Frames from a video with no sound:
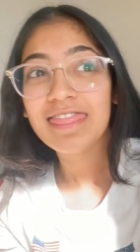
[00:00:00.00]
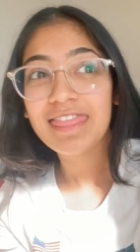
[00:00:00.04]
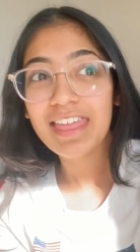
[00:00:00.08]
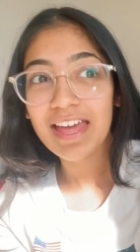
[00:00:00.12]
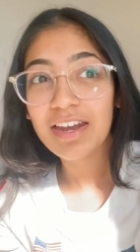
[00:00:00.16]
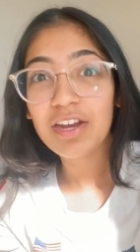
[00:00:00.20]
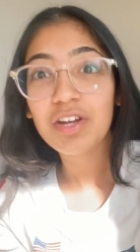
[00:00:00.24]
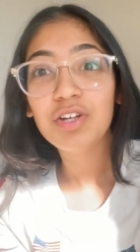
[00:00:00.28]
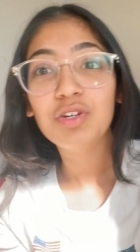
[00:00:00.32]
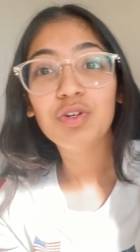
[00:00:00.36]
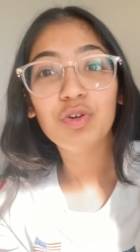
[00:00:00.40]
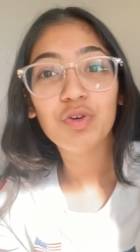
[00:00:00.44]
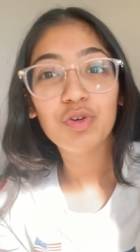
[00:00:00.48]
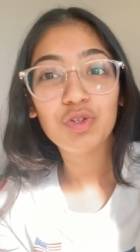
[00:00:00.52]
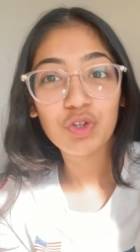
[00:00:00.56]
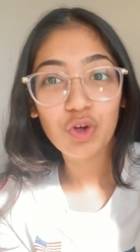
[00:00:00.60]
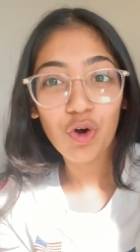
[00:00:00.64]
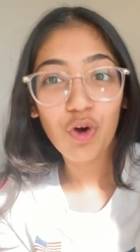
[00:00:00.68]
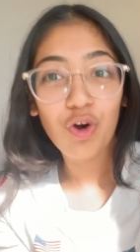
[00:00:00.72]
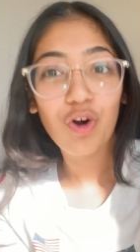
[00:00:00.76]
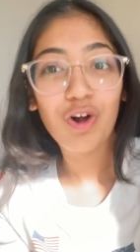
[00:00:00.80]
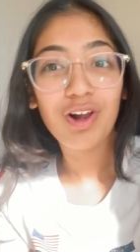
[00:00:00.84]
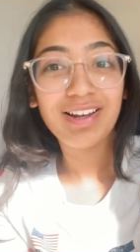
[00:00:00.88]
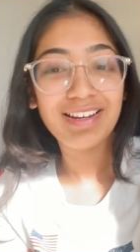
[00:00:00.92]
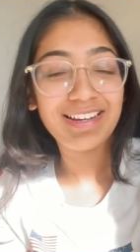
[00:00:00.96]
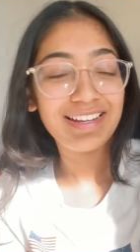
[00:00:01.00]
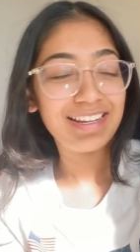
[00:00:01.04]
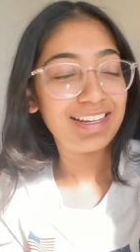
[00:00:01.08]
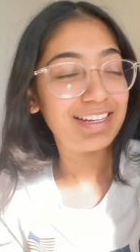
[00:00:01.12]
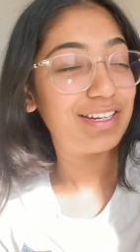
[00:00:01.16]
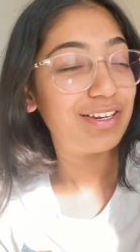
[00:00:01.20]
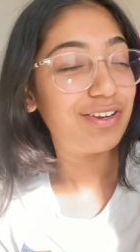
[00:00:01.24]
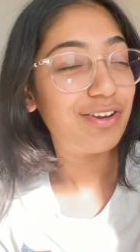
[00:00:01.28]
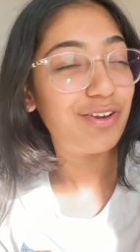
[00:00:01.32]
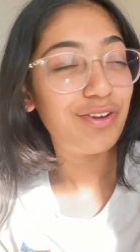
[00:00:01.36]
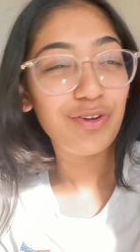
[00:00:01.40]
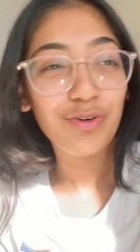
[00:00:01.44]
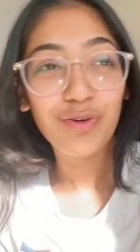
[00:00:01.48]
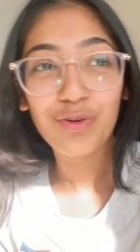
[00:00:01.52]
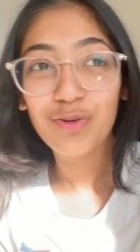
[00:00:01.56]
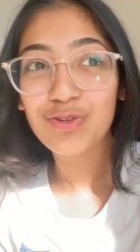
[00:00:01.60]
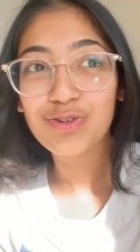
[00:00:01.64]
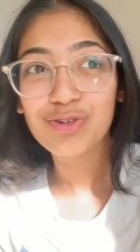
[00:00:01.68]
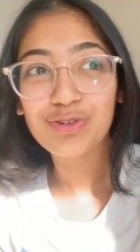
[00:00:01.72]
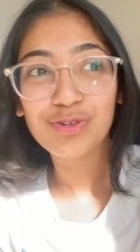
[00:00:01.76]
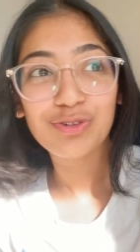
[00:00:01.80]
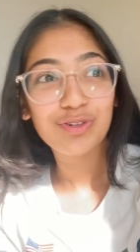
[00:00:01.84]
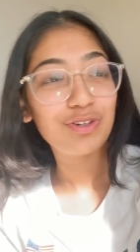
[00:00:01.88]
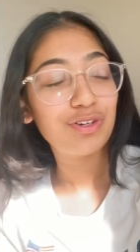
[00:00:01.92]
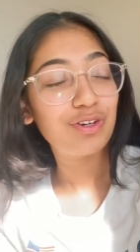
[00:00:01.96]
then it goes all day no
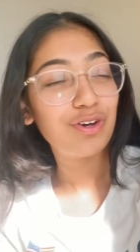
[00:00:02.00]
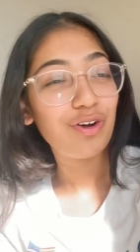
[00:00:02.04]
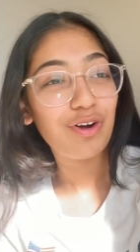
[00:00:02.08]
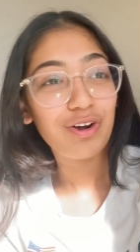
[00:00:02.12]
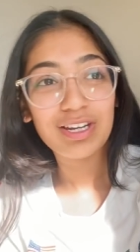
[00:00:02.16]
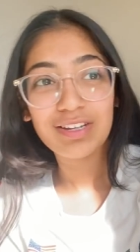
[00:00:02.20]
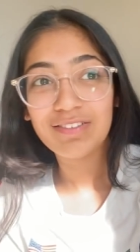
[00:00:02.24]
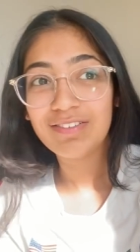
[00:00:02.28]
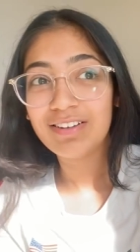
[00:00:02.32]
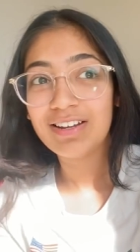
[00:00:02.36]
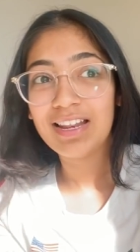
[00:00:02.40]
joke not even